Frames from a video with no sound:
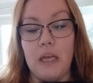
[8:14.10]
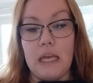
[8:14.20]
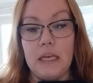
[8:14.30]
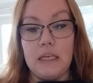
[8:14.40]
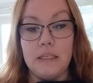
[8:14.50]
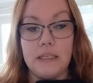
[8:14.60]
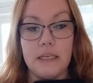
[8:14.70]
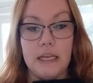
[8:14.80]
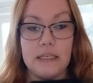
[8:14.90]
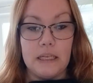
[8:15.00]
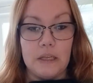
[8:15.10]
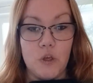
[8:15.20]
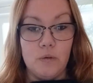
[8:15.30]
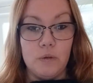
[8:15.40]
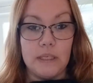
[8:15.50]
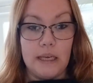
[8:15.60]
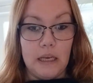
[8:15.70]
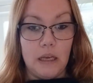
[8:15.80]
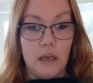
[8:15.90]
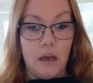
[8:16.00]
is knit
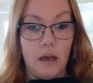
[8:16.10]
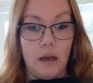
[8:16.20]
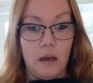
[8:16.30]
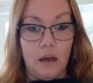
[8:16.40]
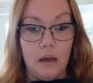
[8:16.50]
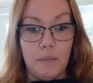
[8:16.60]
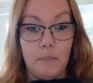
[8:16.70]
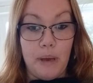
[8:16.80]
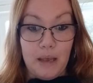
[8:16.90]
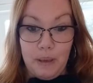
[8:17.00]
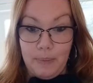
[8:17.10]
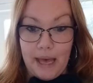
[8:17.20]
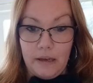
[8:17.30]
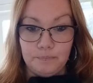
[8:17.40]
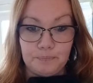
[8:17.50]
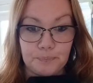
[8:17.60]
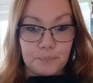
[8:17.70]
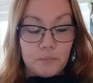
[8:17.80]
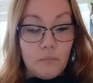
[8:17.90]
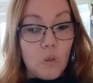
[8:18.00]
using Baby Bear,
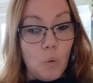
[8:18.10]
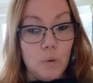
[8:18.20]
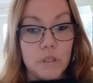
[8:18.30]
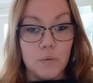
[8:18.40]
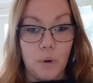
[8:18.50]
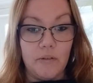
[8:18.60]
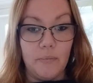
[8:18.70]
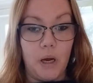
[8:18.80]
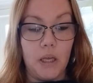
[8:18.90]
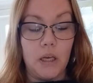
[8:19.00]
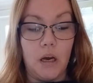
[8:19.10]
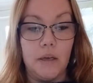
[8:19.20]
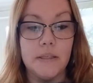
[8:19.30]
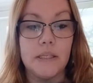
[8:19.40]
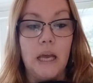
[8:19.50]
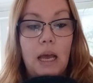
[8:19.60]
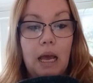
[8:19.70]
which is one of my yarns.